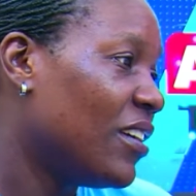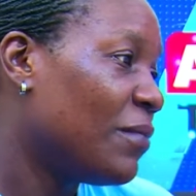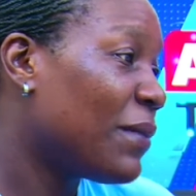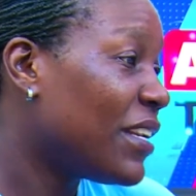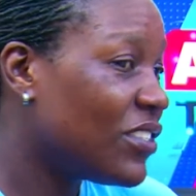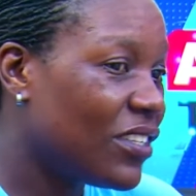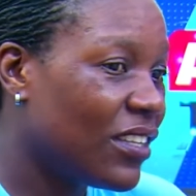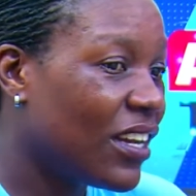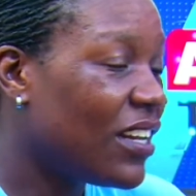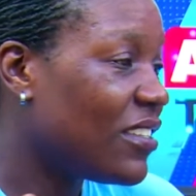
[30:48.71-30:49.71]
managing the
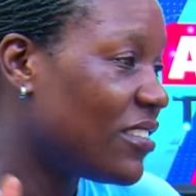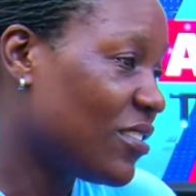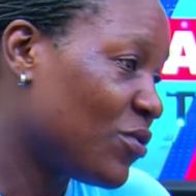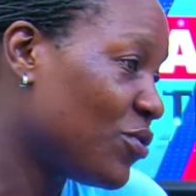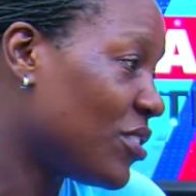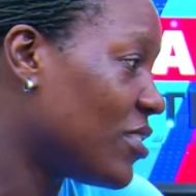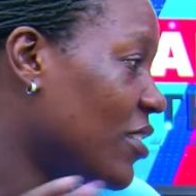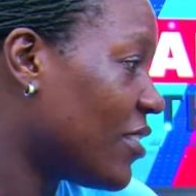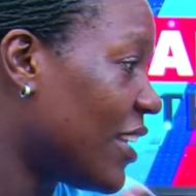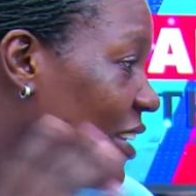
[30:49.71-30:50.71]
girls, it's good.
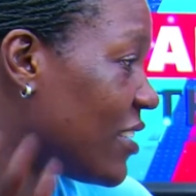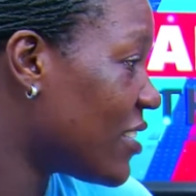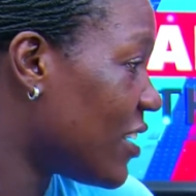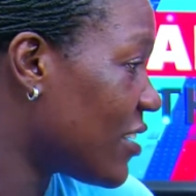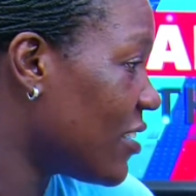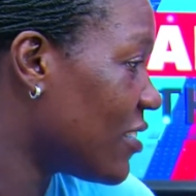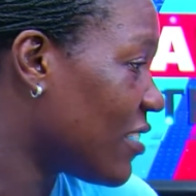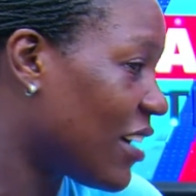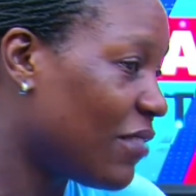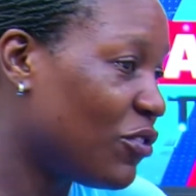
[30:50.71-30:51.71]
They listen.
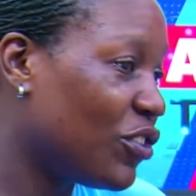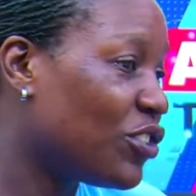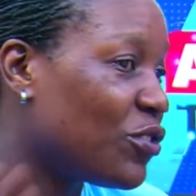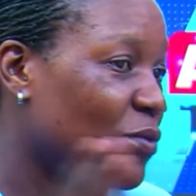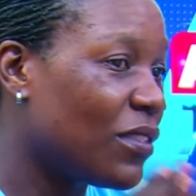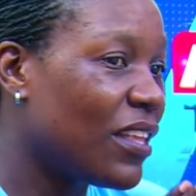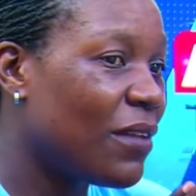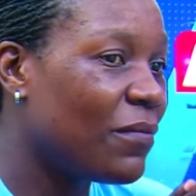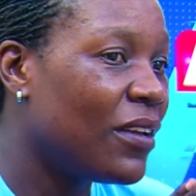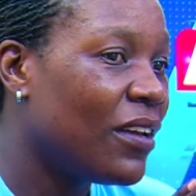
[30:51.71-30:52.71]
I have no issues with
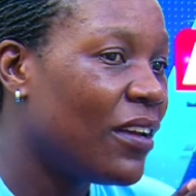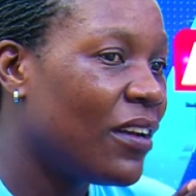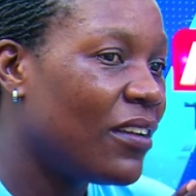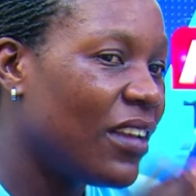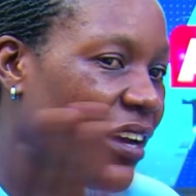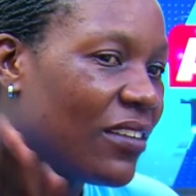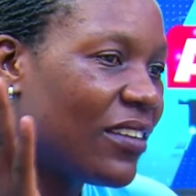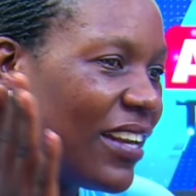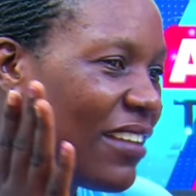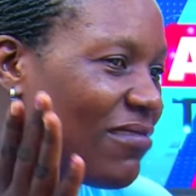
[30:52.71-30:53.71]
them. Yeah,
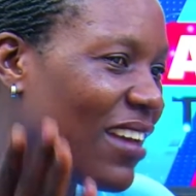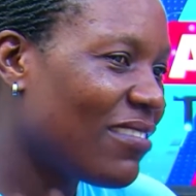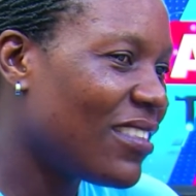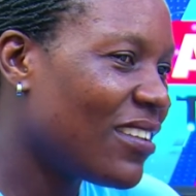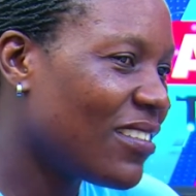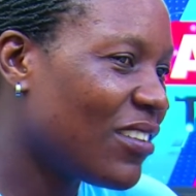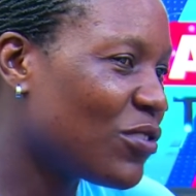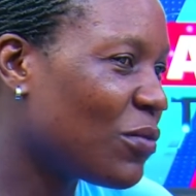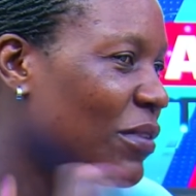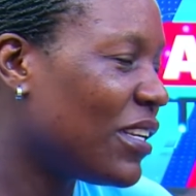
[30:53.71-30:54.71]
and I think they
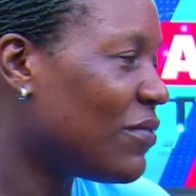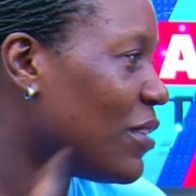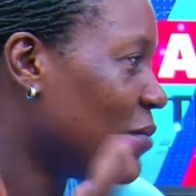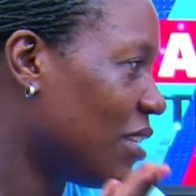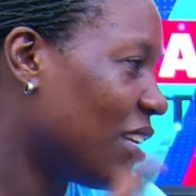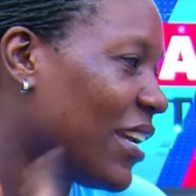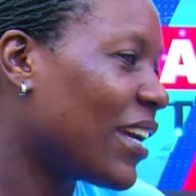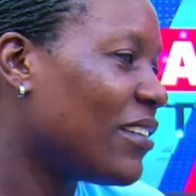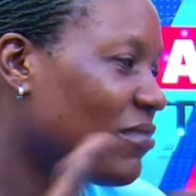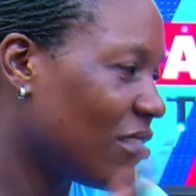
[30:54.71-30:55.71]
also believe in me that I
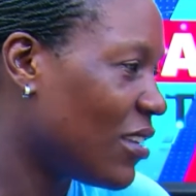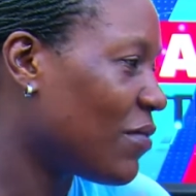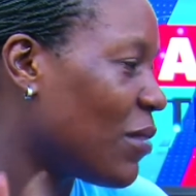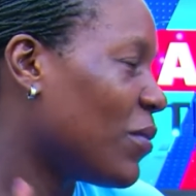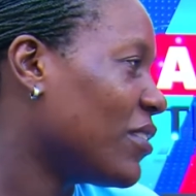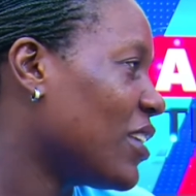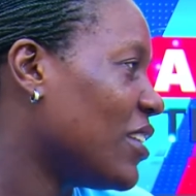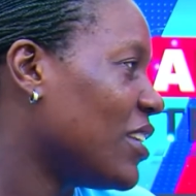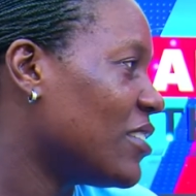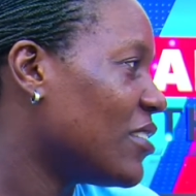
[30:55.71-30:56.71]
can give them what they need.